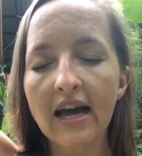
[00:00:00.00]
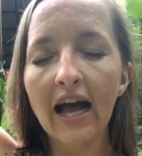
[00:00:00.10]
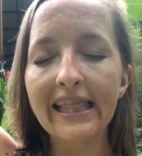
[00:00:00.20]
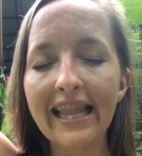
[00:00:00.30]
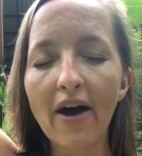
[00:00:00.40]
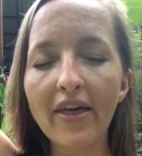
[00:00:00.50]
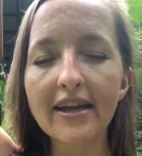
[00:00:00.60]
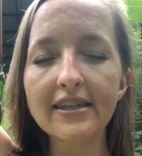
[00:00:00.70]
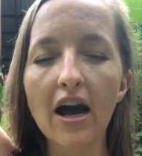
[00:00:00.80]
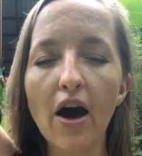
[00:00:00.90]
allow
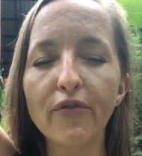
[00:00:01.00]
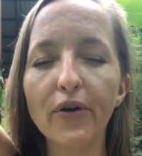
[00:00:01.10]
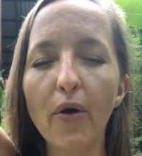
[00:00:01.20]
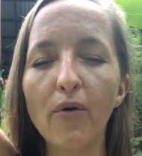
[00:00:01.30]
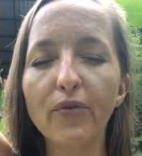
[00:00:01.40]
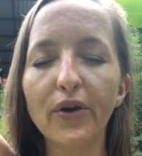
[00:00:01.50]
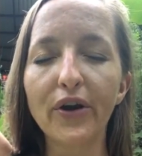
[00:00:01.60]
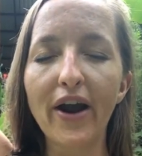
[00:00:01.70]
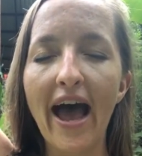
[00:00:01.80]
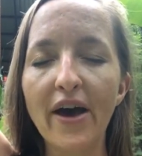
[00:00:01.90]
that to hover over
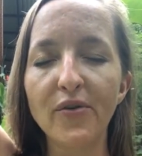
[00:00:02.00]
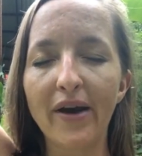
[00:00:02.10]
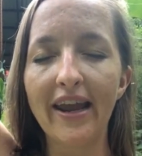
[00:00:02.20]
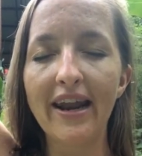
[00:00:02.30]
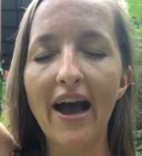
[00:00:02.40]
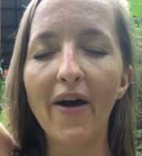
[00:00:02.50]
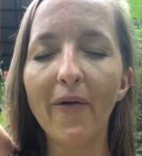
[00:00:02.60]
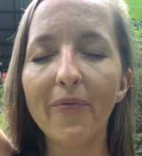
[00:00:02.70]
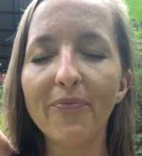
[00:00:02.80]
your head right now.